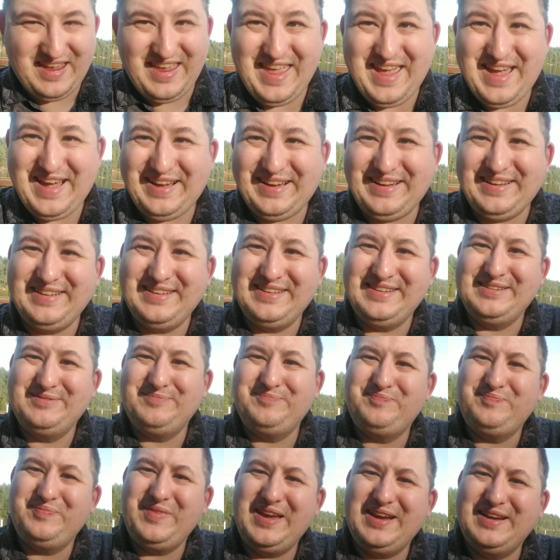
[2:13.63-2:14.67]
yeah,
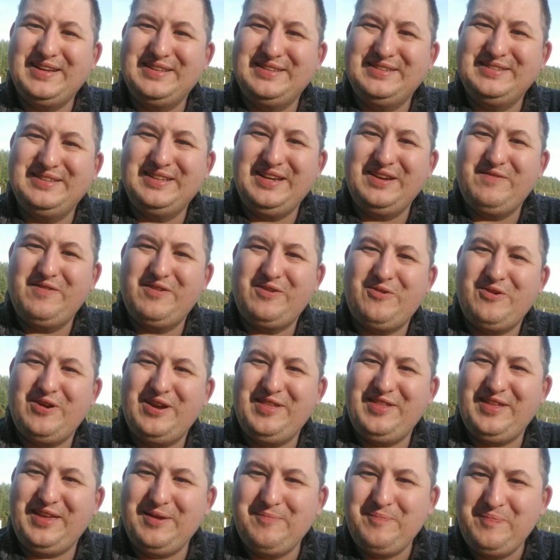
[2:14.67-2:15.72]
yeah, life's
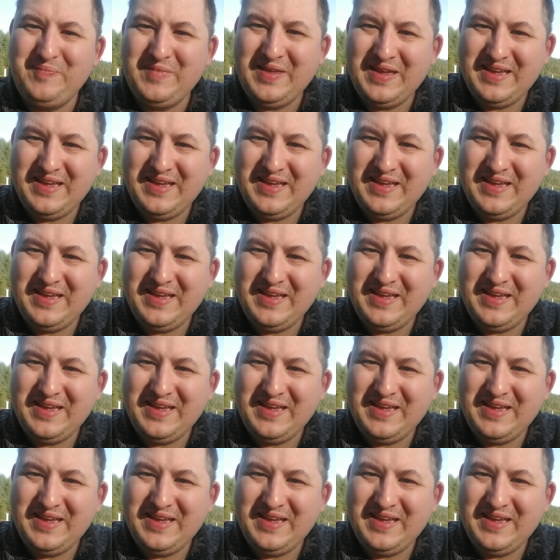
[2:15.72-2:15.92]
crazy.